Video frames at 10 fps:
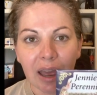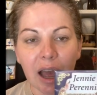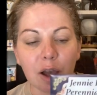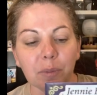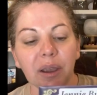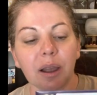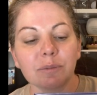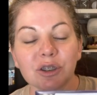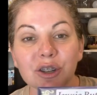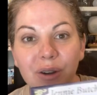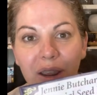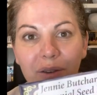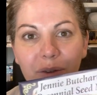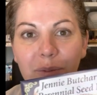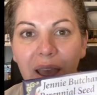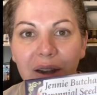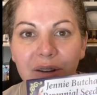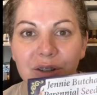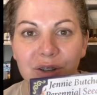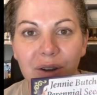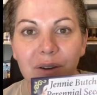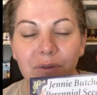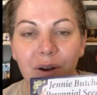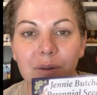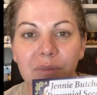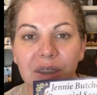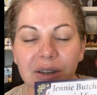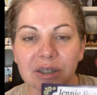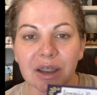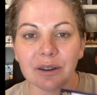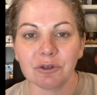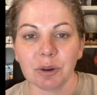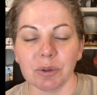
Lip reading: that comes straight from Canada, straight from the incentive trip.